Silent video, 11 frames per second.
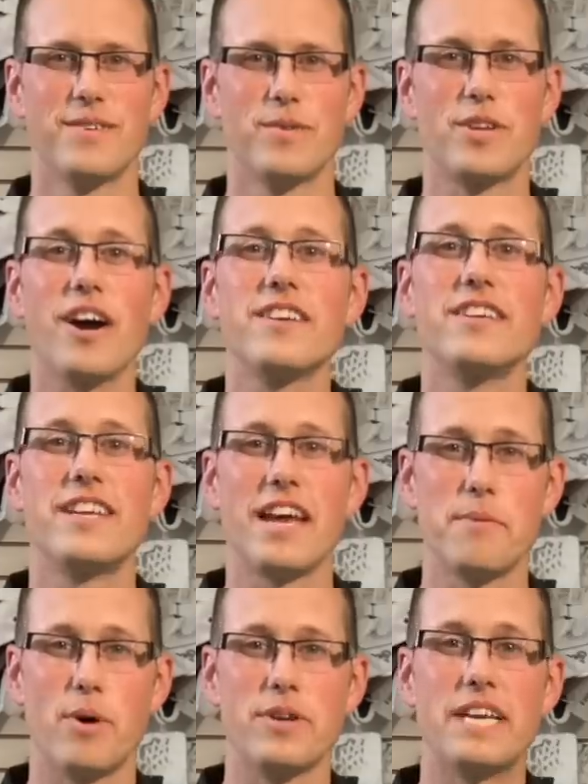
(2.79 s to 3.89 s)
We're talking
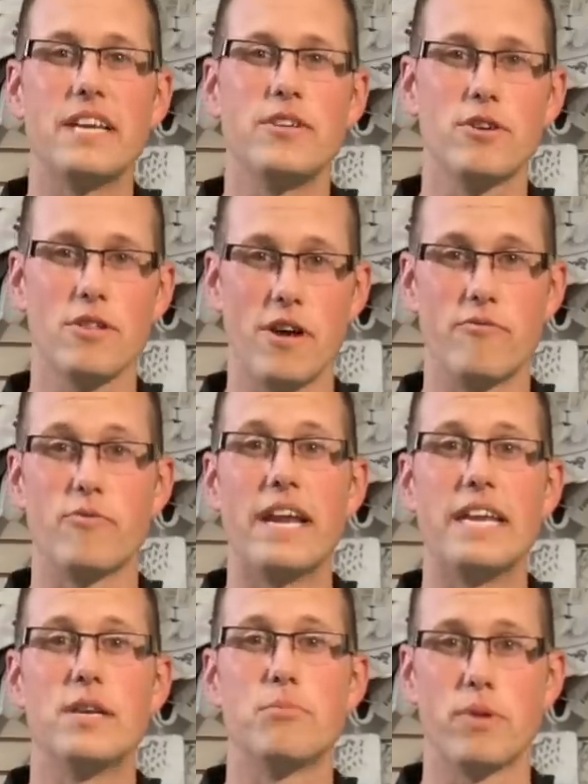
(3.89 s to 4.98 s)
today about getting your glove
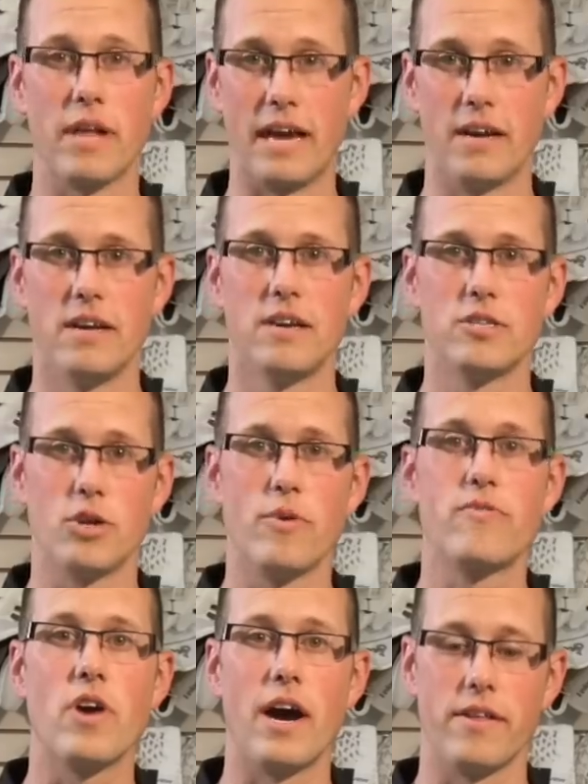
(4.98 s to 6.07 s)
ready to play. So
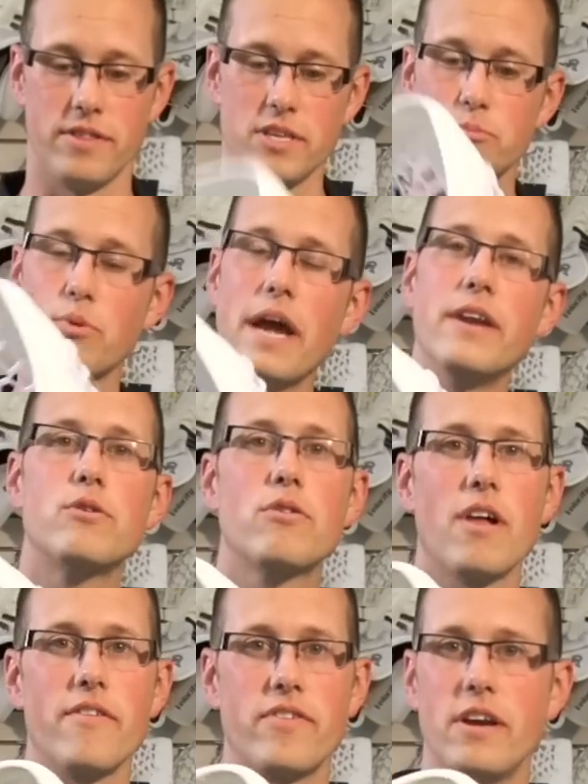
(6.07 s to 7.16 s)
we've got this brand new
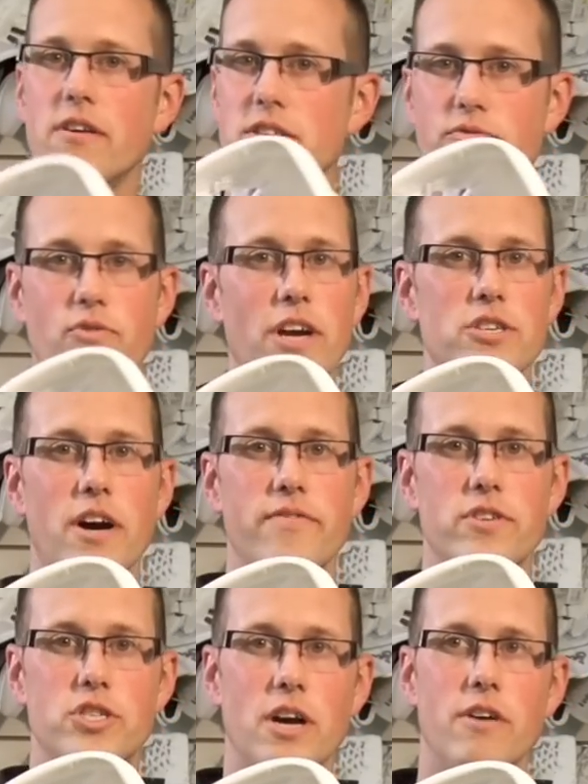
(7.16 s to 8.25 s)
glove here. It's fresh off
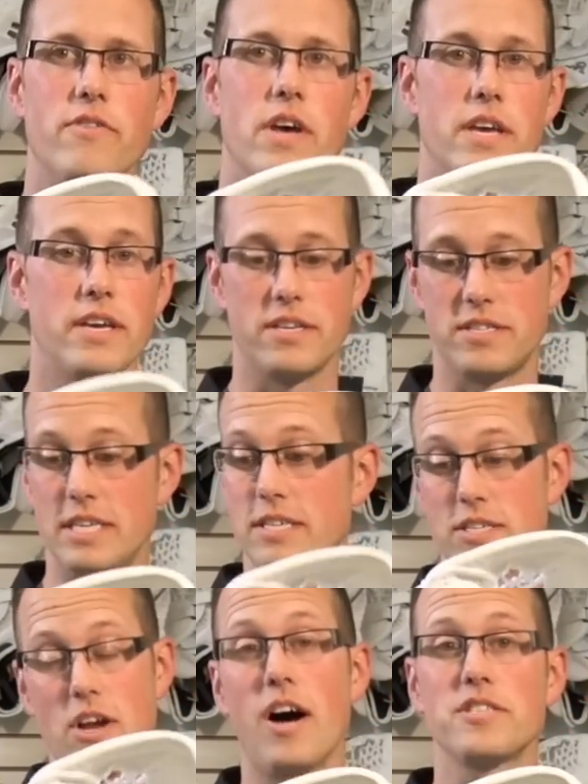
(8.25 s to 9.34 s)
the shelf. You can see
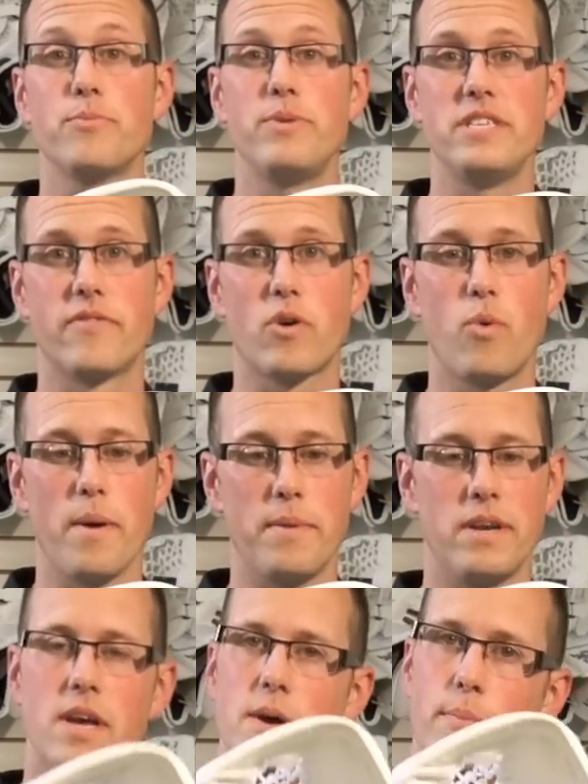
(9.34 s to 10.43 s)
it's an awesome piece of
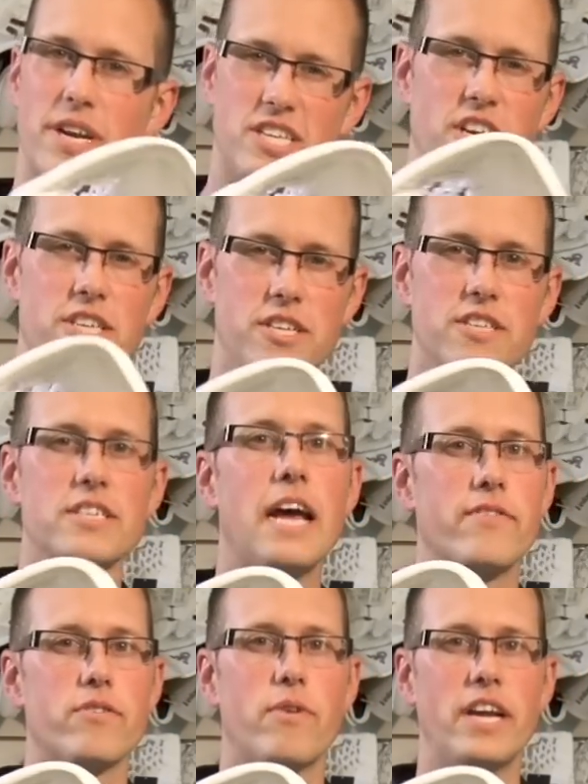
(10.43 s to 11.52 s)
equipment, but it just doesn't
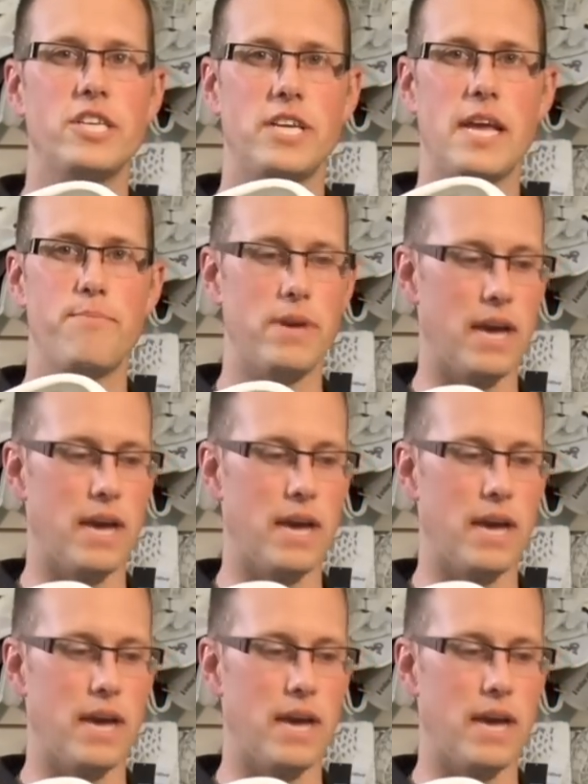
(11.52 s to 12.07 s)
have the right shape